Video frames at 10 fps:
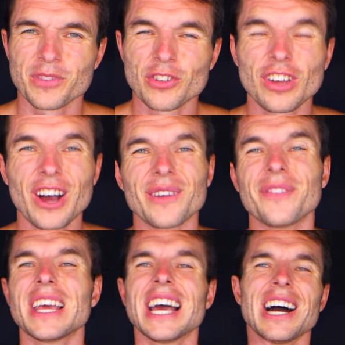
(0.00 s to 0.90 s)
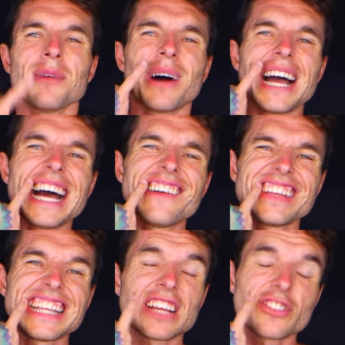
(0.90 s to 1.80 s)
So by
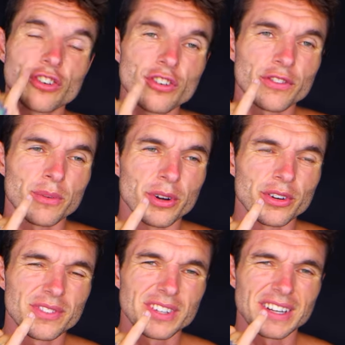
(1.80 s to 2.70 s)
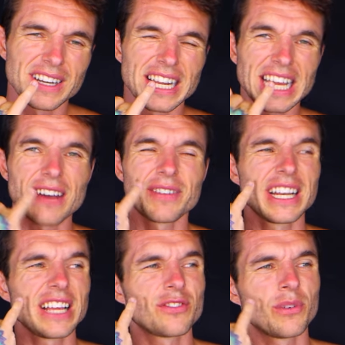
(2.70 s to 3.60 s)
having that tooth removed, and having
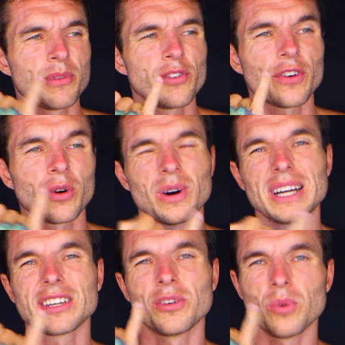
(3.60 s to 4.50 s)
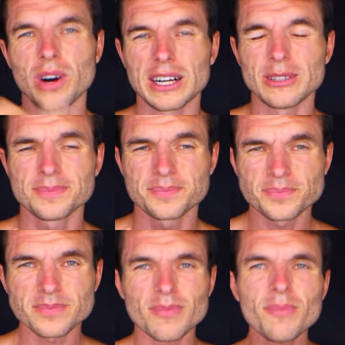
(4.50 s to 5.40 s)
it removed for quite a while,
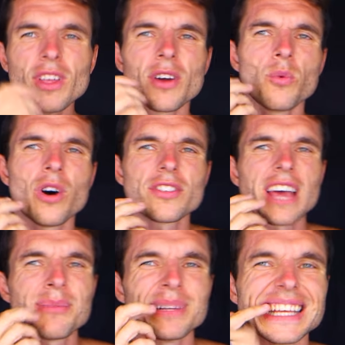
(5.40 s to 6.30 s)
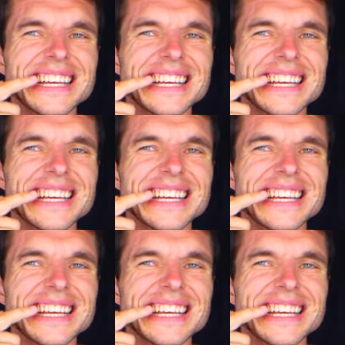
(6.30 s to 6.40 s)
what has happened